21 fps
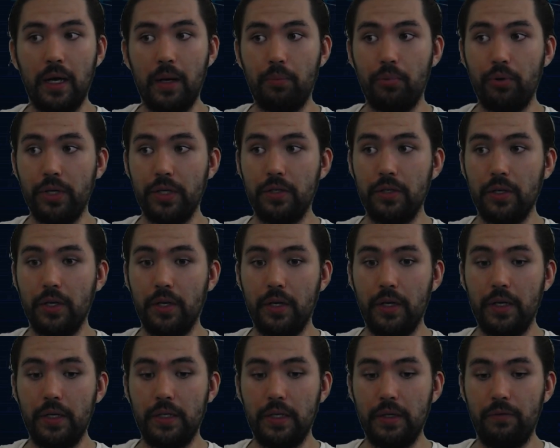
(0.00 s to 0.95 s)
pretty
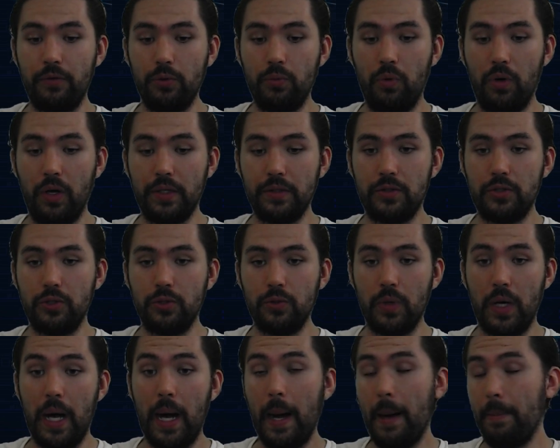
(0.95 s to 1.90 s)
good. If you want to
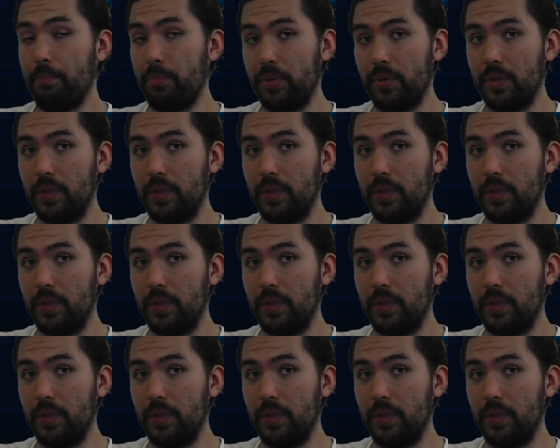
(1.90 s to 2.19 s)
up